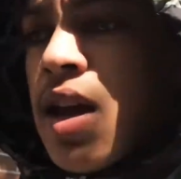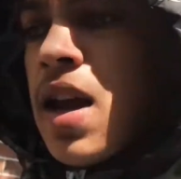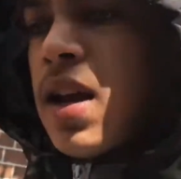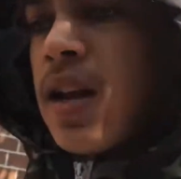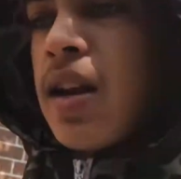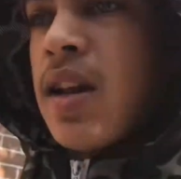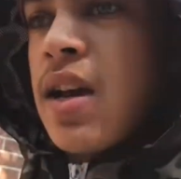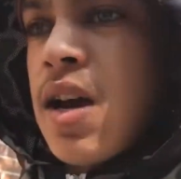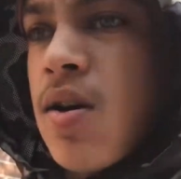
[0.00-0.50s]

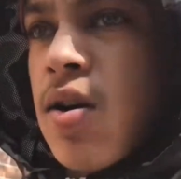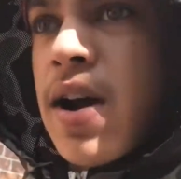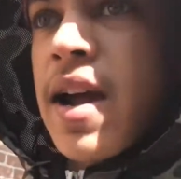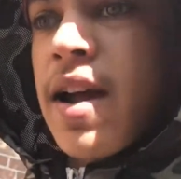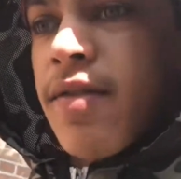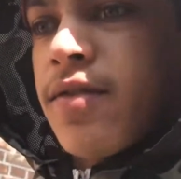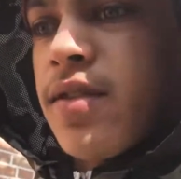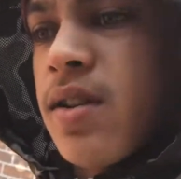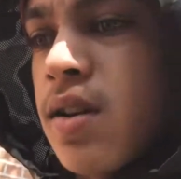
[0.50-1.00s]
and now I
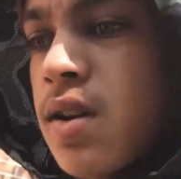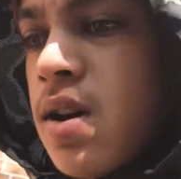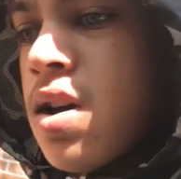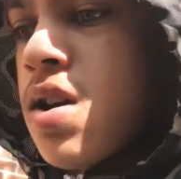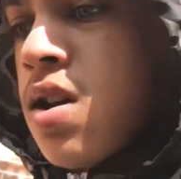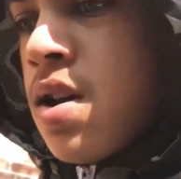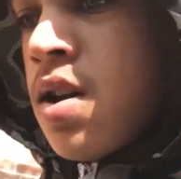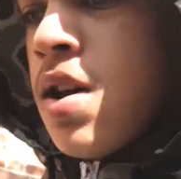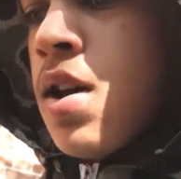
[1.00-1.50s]
have to
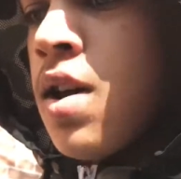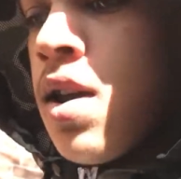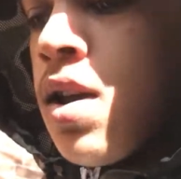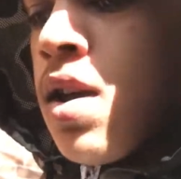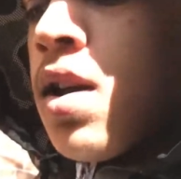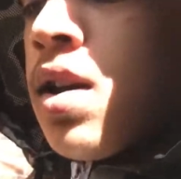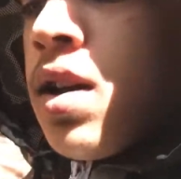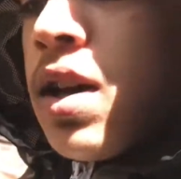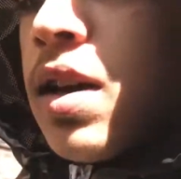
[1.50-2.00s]

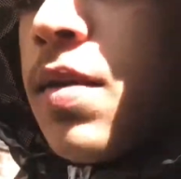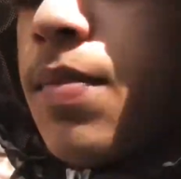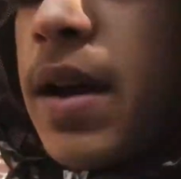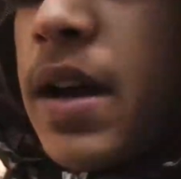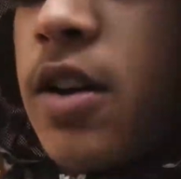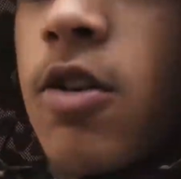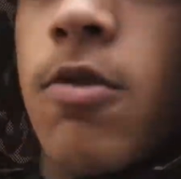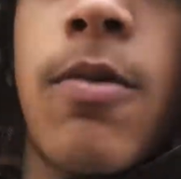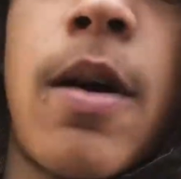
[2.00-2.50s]
get
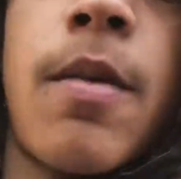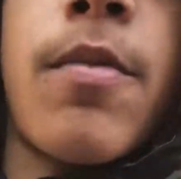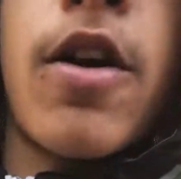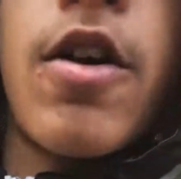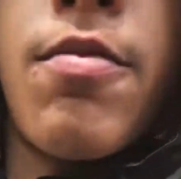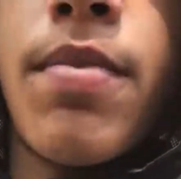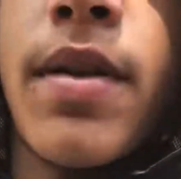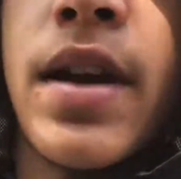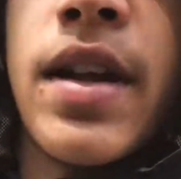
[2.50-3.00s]
back on my
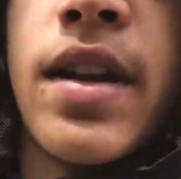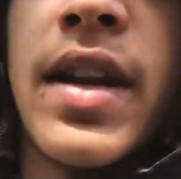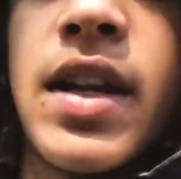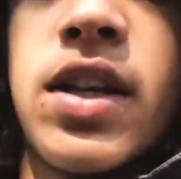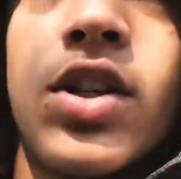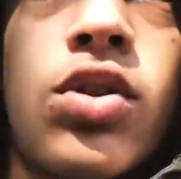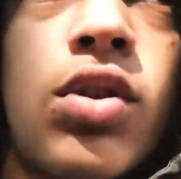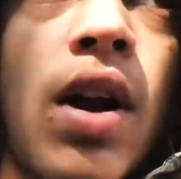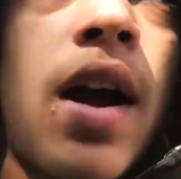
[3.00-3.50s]
moped
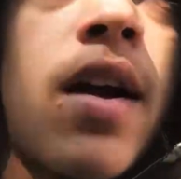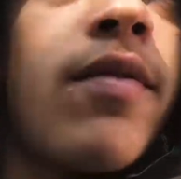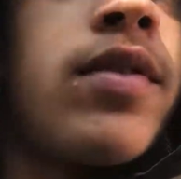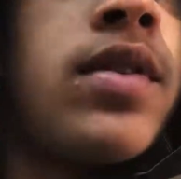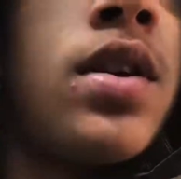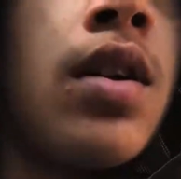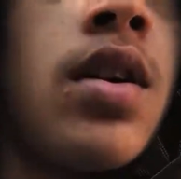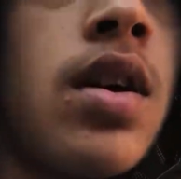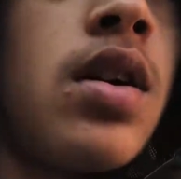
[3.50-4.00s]
and
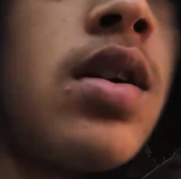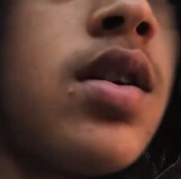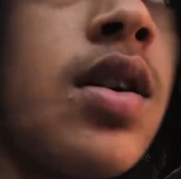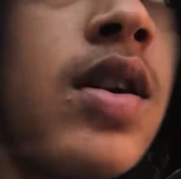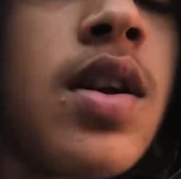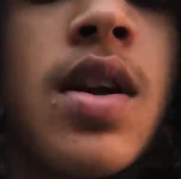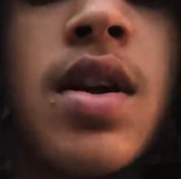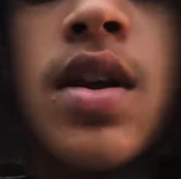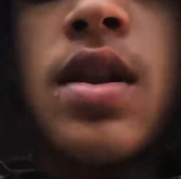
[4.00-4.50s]
drive to
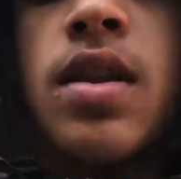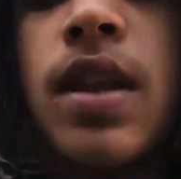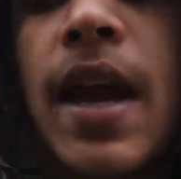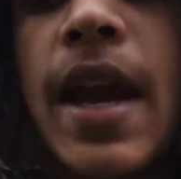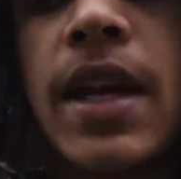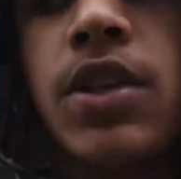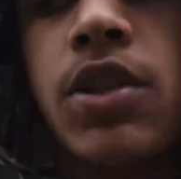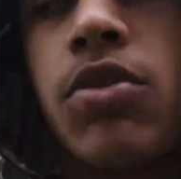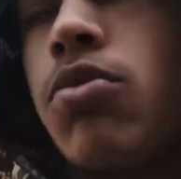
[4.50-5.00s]
the
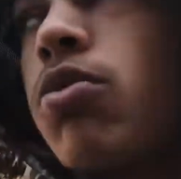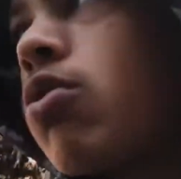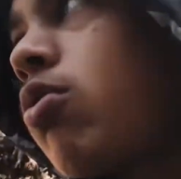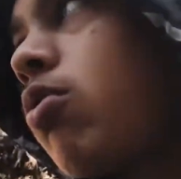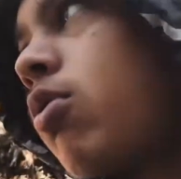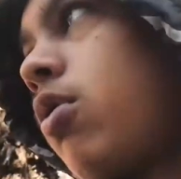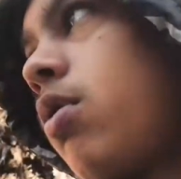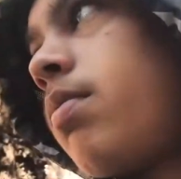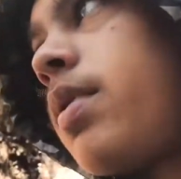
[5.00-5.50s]
actual
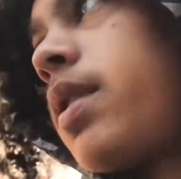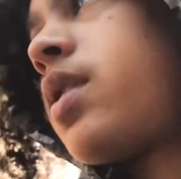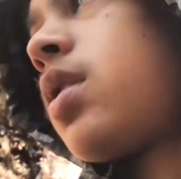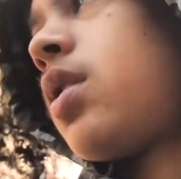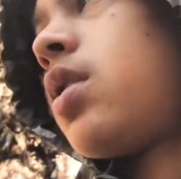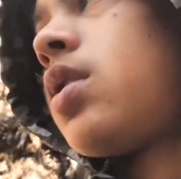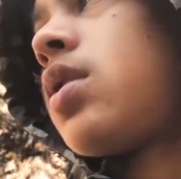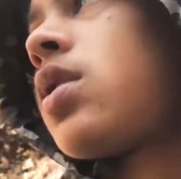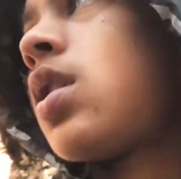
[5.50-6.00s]
court
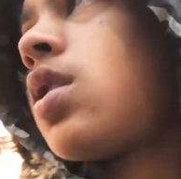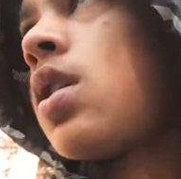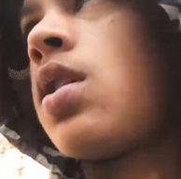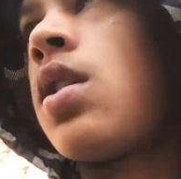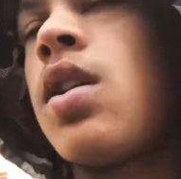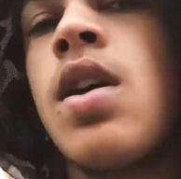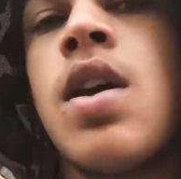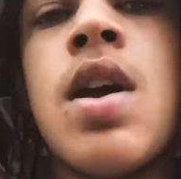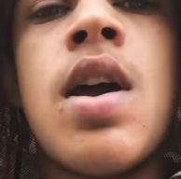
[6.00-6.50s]
because
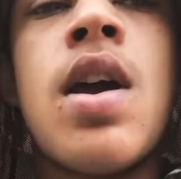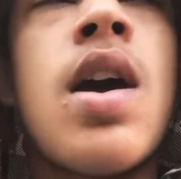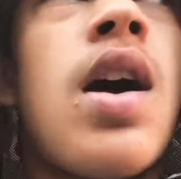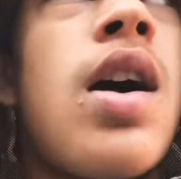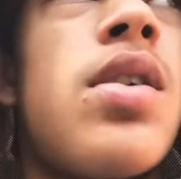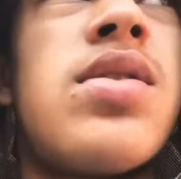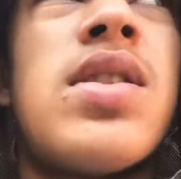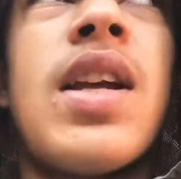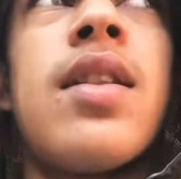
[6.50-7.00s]

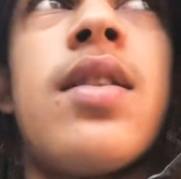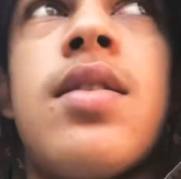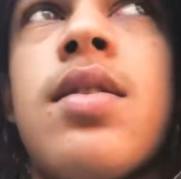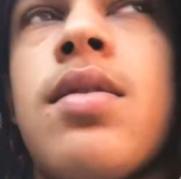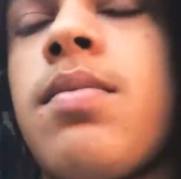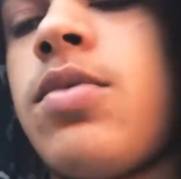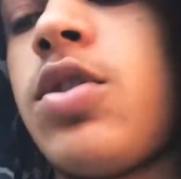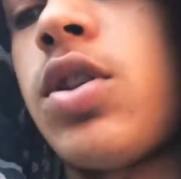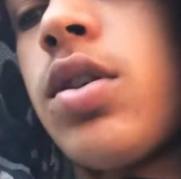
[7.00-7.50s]
I was at
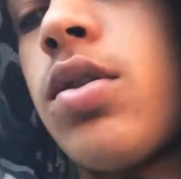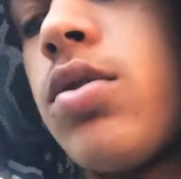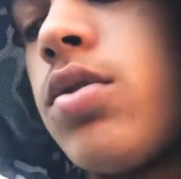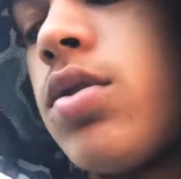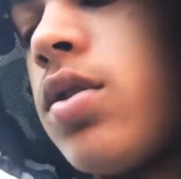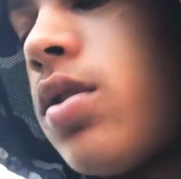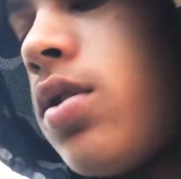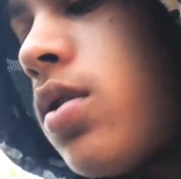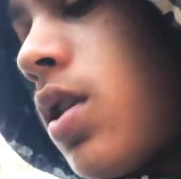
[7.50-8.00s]
some
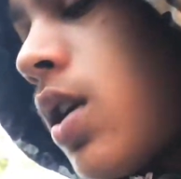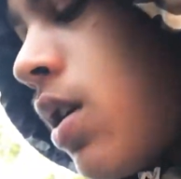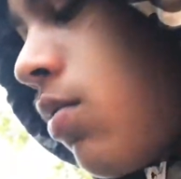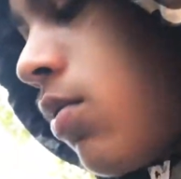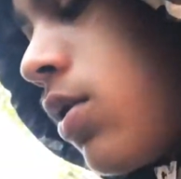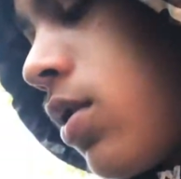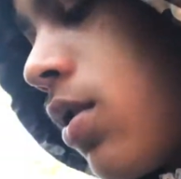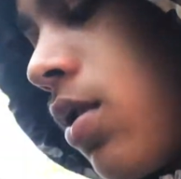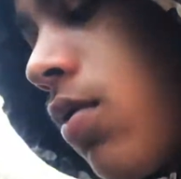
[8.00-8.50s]
children's thing.
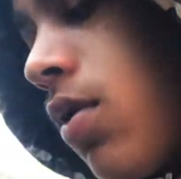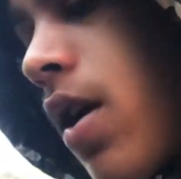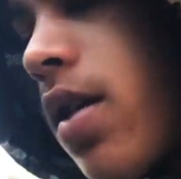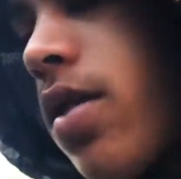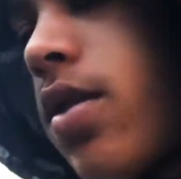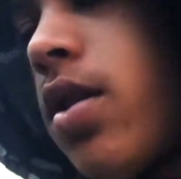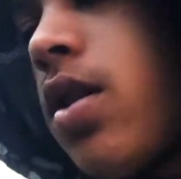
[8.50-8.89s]
It wasn't the right